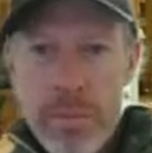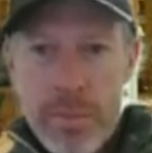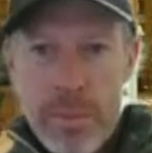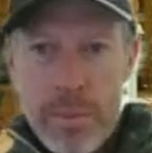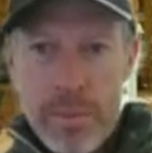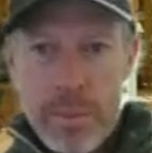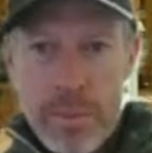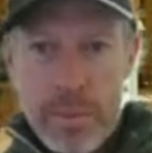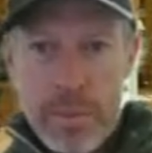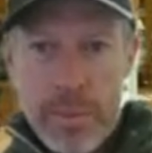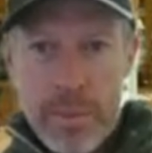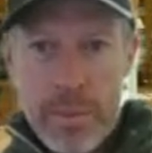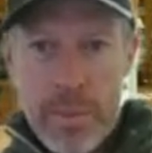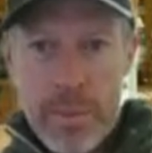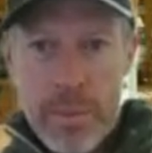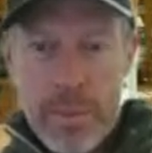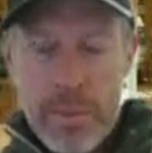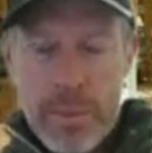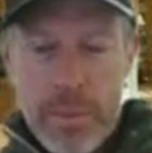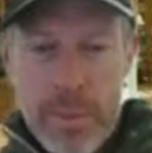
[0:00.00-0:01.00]

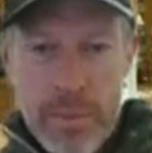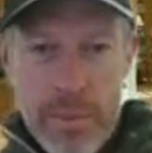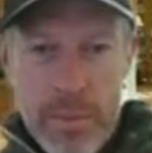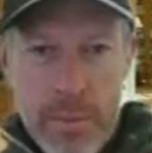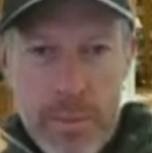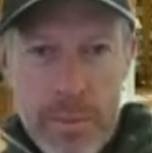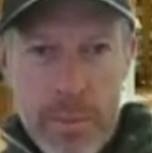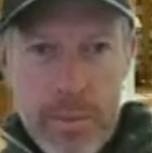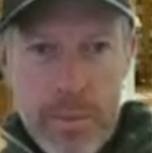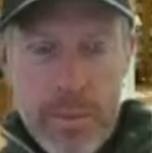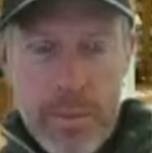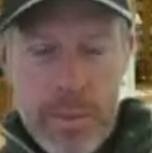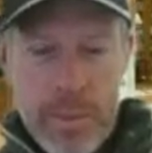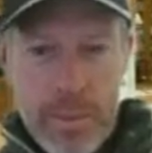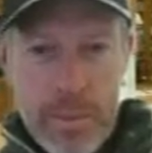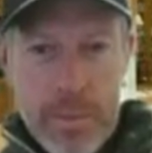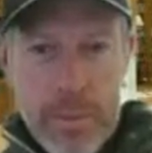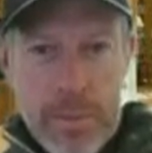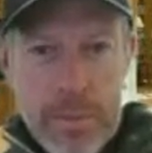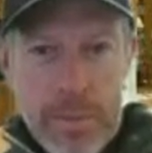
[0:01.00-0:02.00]

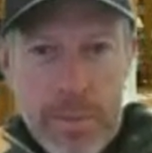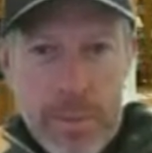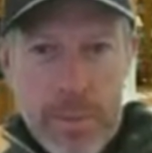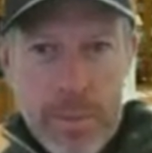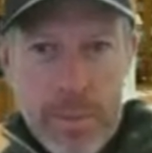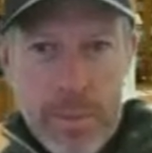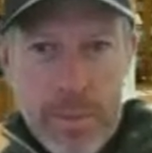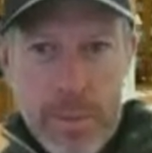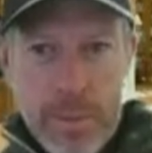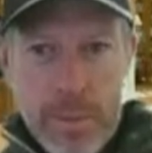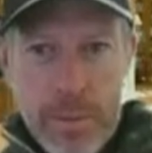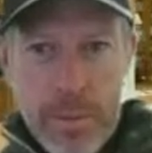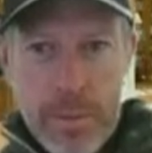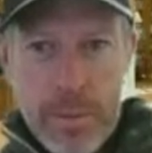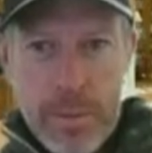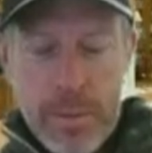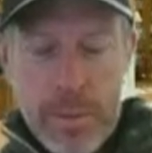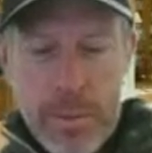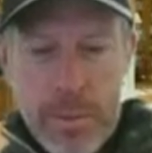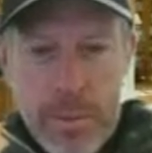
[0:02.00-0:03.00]

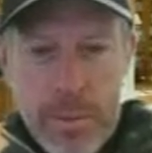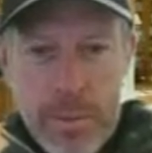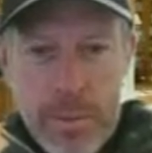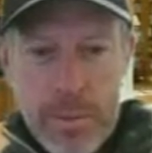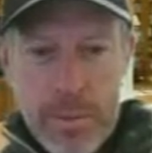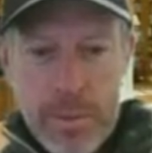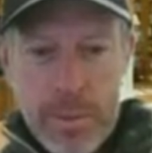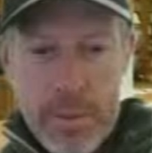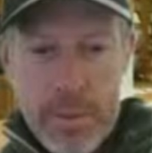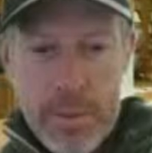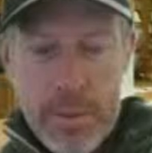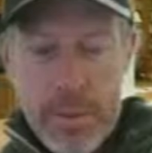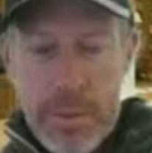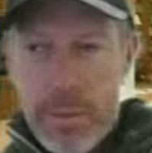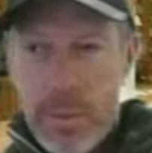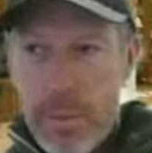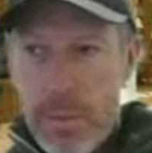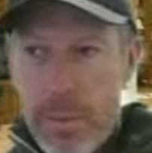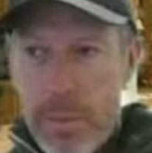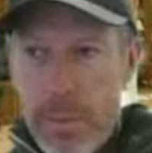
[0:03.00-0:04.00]

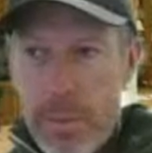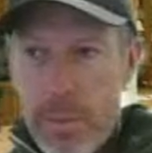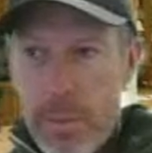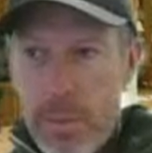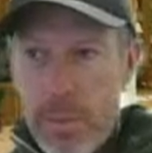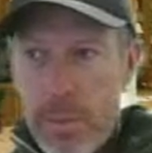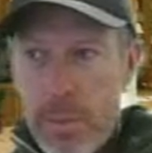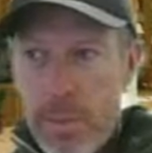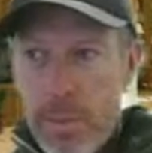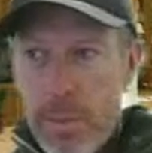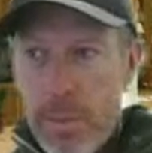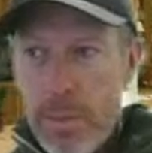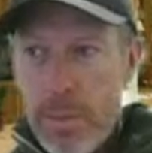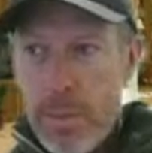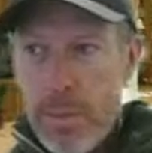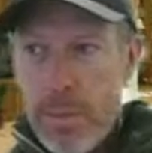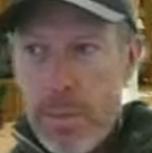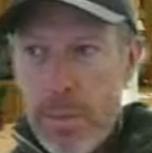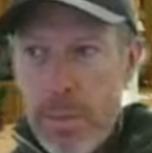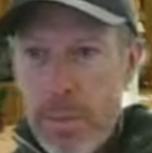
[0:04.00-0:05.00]

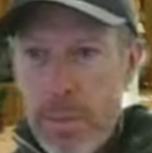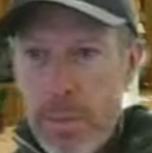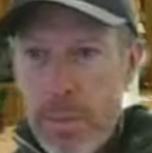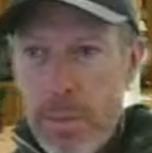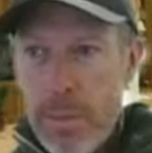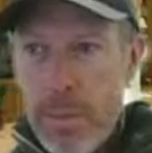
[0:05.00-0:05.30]
[no speech]